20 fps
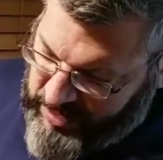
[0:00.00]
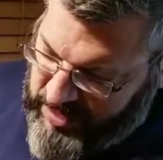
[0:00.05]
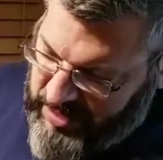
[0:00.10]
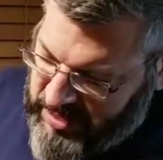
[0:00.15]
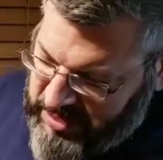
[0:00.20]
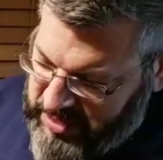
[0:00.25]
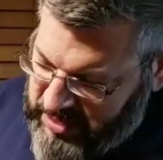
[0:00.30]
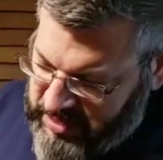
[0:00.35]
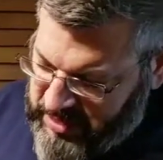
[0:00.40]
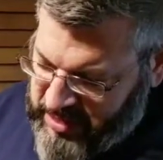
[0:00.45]

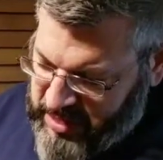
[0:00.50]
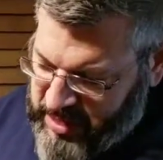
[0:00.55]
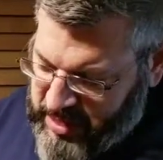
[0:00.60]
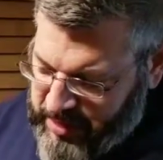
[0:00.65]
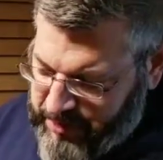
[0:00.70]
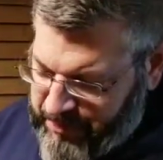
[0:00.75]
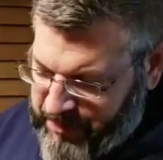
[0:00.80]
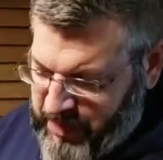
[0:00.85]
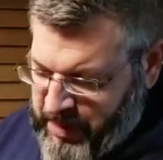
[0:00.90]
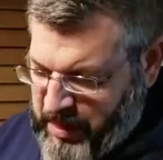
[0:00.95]
This is,
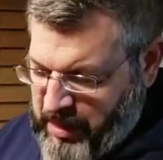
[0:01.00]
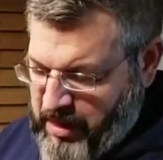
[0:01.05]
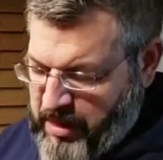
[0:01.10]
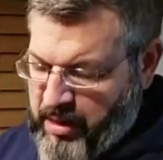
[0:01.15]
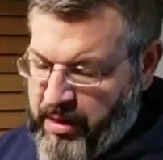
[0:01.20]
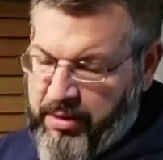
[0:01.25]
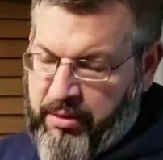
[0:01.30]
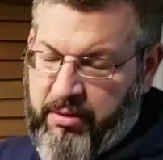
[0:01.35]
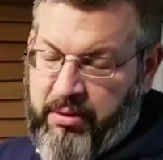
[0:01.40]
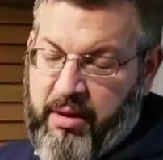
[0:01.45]
other
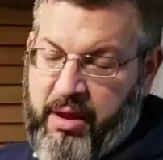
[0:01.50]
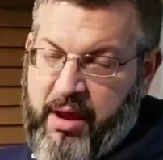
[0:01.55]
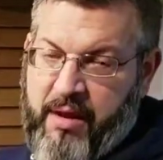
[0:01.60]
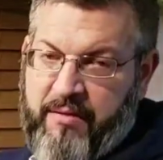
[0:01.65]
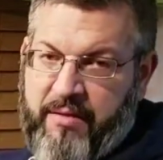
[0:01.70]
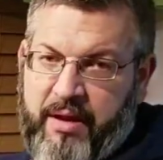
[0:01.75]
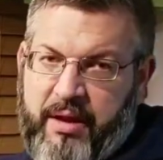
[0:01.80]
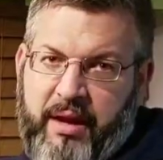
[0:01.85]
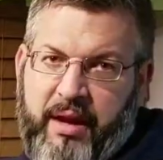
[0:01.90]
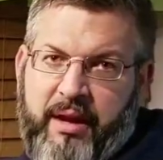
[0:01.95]
than
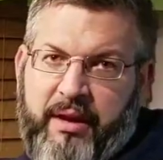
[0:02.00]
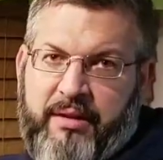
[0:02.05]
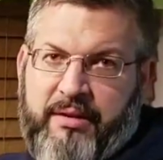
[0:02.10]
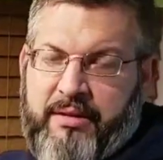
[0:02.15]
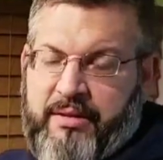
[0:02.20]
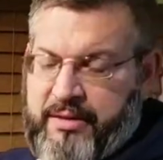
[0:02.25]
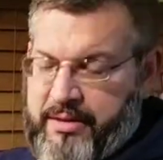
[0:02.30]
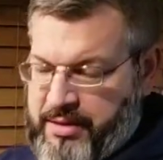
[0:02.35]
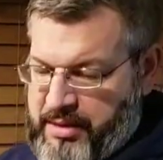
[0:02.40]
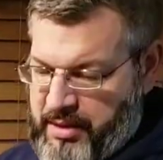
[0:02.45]
having a
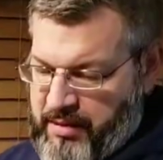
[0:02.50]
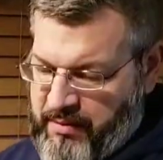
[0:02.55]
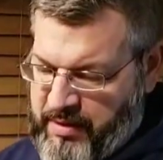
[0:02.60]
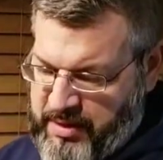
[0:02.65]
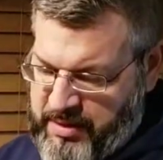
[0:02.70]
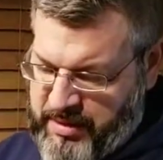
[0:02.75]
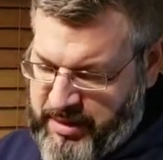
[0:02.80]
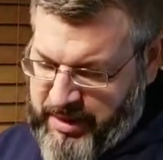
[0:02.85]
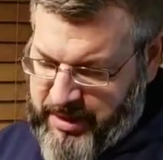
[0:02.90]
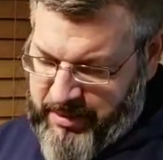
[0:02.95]
TV
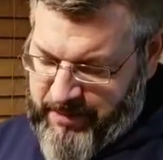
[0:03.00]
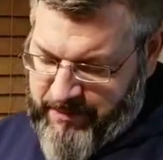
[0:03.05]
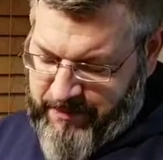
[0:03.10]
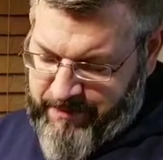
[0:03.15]
set